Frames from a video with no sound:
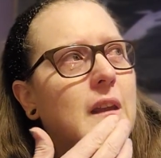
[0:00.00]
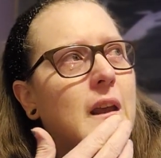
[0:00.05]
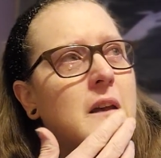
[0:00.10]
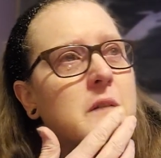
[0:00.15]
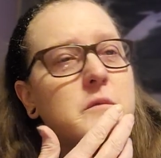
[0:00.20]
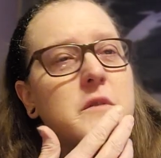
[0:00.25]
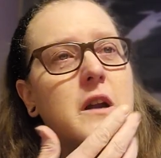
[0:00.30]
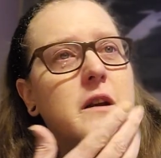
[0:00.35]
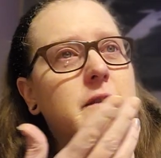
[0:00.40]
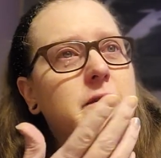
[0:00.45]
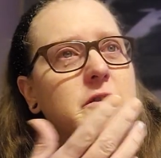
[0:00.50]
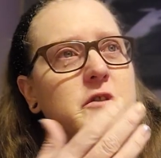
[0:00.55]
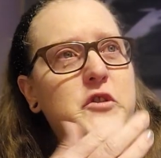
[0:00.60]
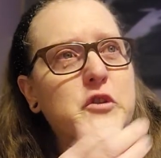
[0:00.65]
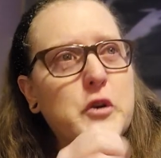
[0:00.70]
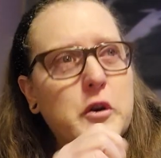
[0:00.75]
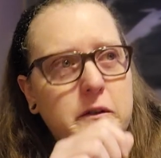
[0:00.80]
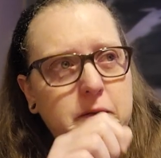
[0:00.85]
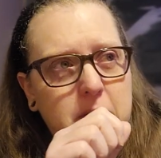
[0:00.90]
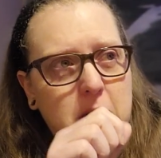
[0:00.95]
I'm not even
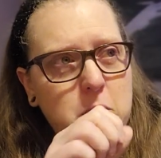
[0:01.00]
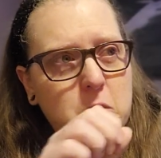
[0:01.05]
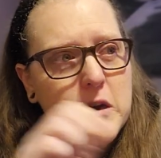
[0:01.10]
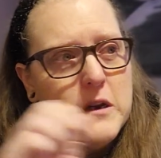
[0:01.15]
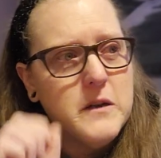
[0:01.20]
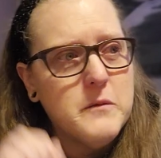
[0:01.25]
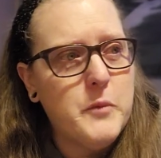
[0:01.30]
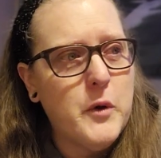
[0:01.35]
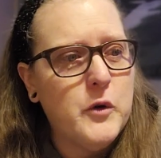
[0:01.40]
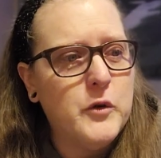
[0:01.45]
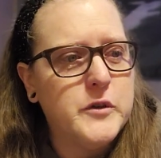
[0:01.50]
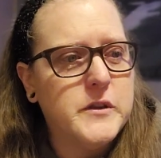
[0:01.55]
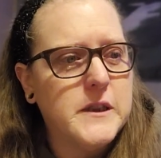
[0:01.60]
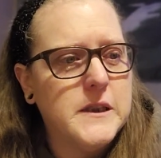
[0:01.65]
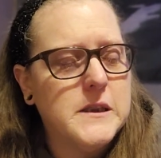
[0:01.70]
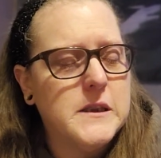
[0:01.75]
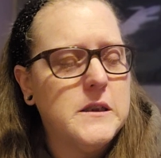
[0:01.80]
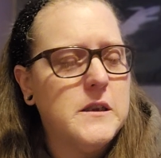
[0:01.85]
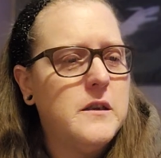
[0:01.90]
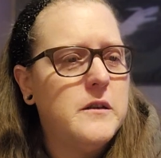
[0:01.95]
sure if I'm going to post
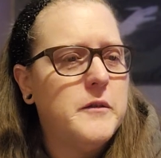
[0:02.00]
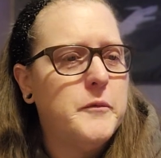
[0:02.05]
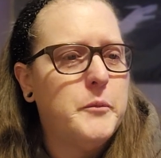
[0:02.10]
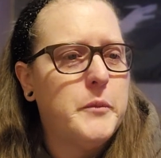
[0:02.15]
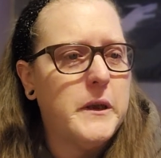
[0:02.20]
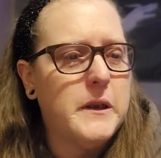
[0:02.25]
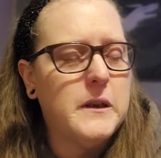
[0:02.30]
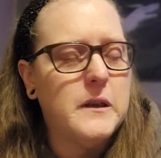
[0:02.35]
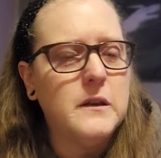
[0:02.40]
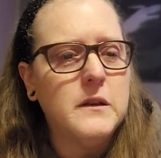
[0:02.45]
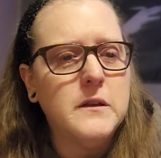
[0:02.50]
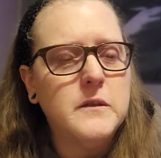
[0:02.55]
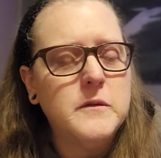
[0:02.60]
this, but